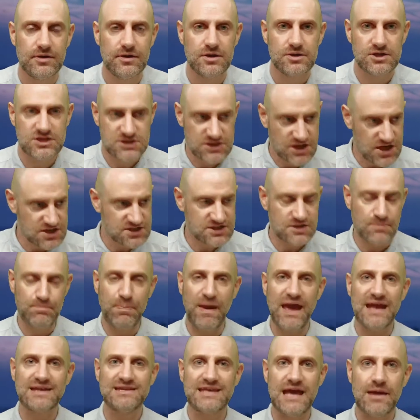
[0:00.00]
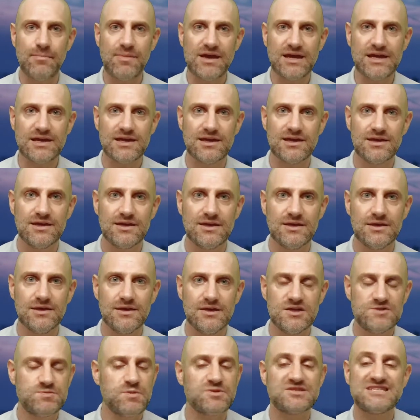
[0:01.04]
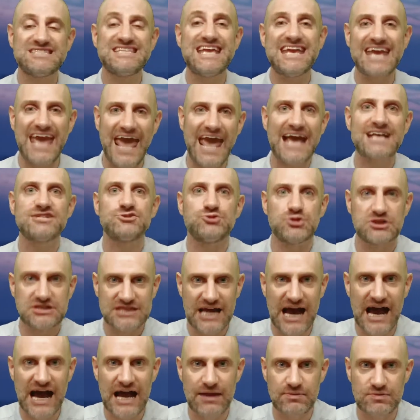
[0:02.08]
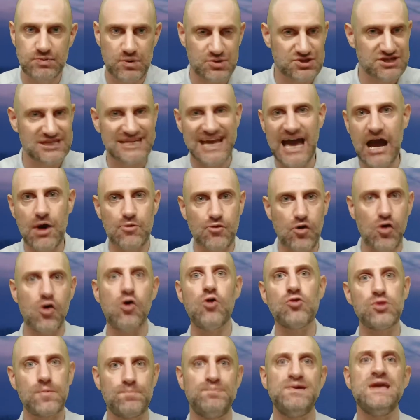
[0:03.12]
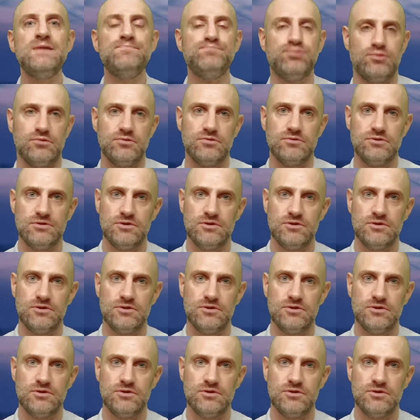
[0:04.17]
Just because of the pandemic? You're supposed to take extra time. You're supposed to count all the people.